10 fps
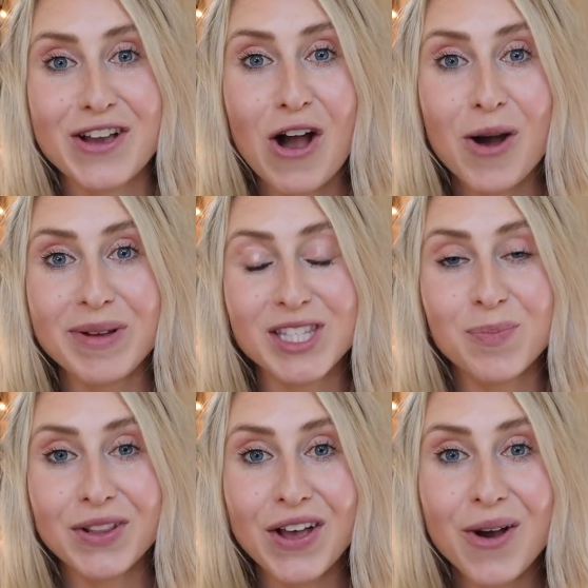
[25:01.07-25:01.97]
in the comments
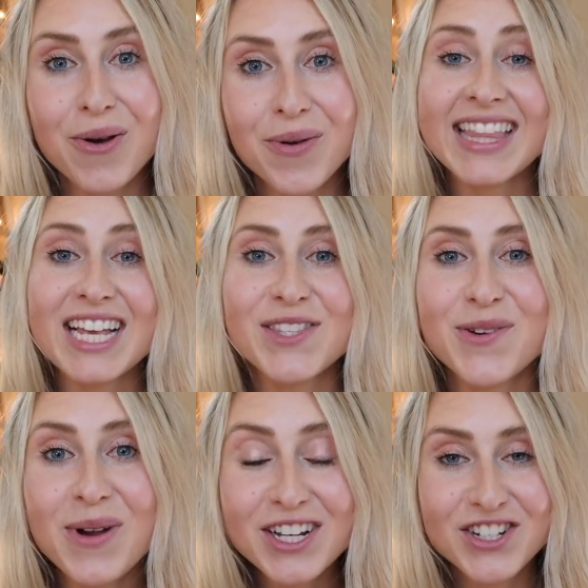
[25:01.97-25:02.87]
below. Thanks
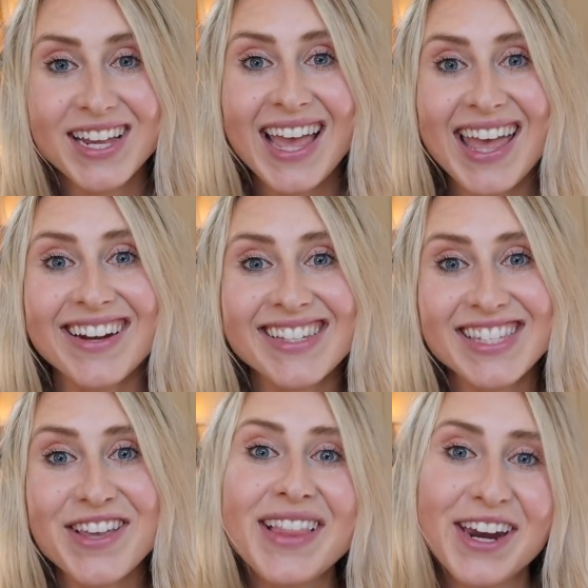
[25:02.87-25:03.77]
for watching and I'll
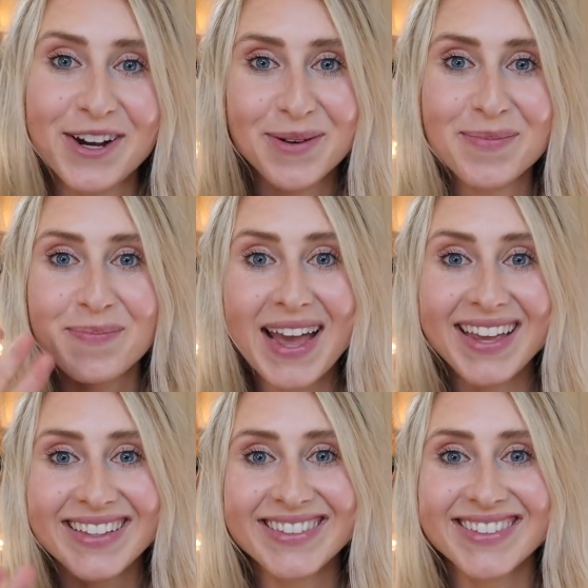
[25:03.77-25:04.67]
see you later.
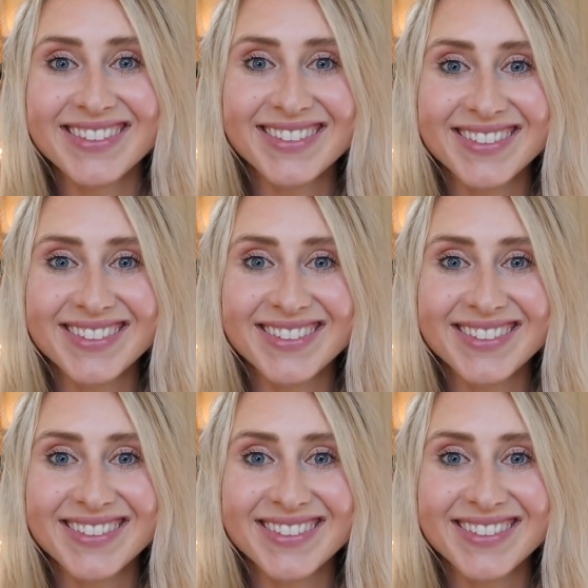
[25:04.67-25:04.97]
Bye.